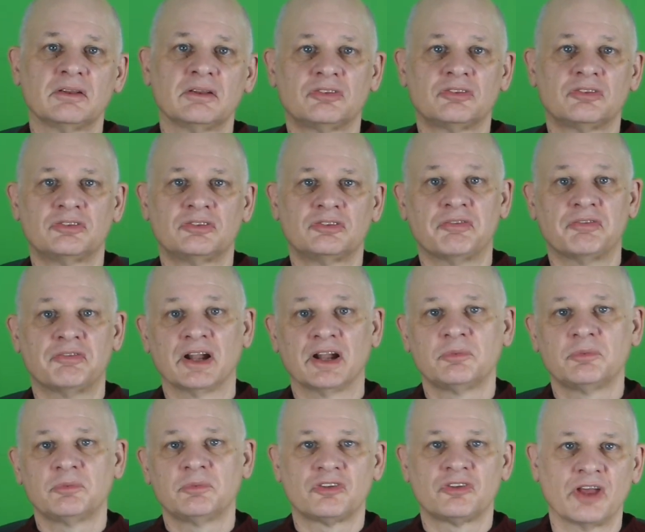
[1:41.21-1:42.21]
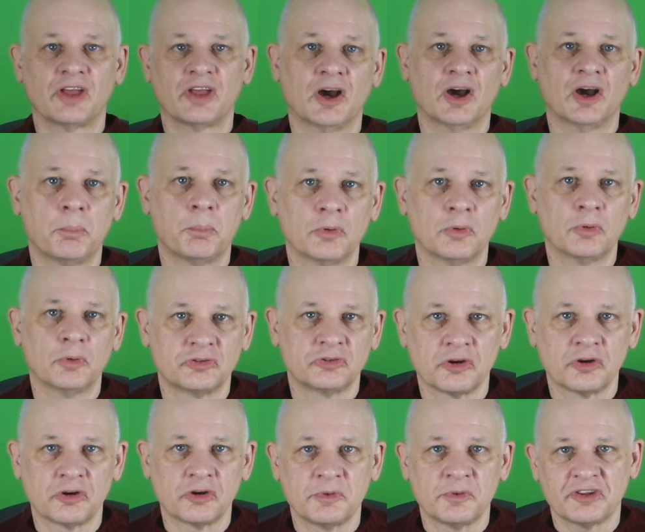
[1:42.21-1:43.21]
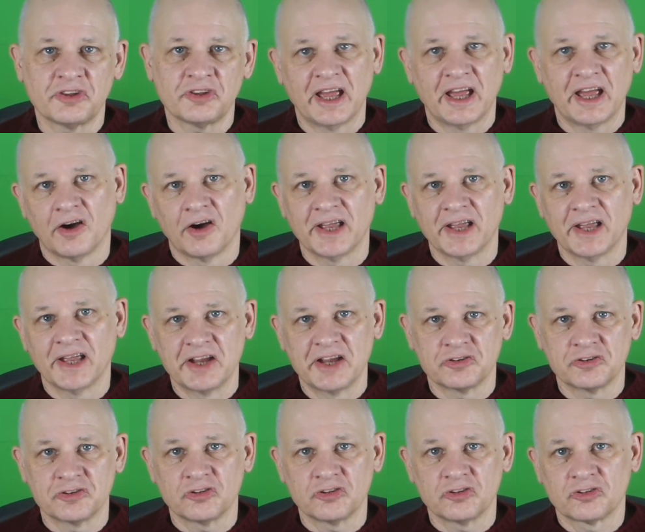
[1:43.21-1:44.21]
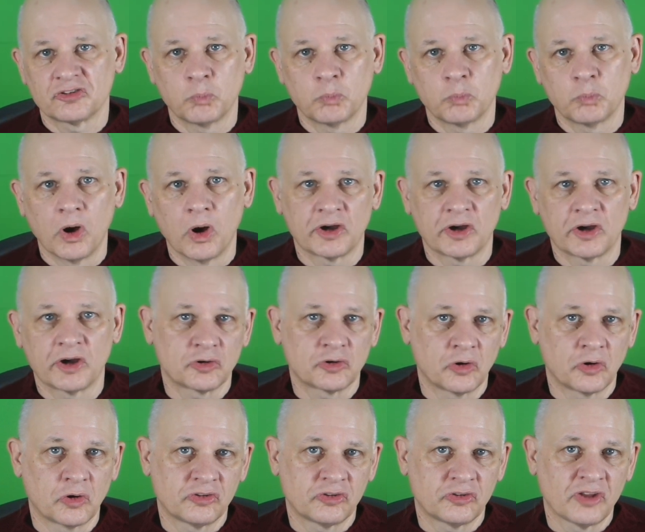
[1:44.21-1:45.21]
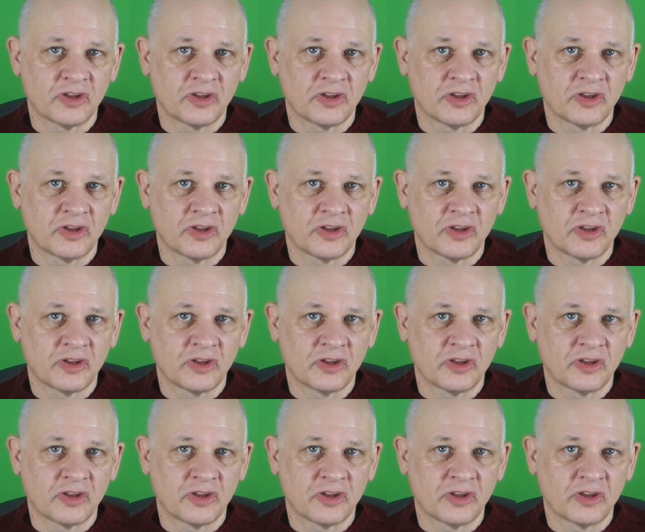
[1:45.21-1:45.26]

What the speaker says: developed to help autonomous AI agents work across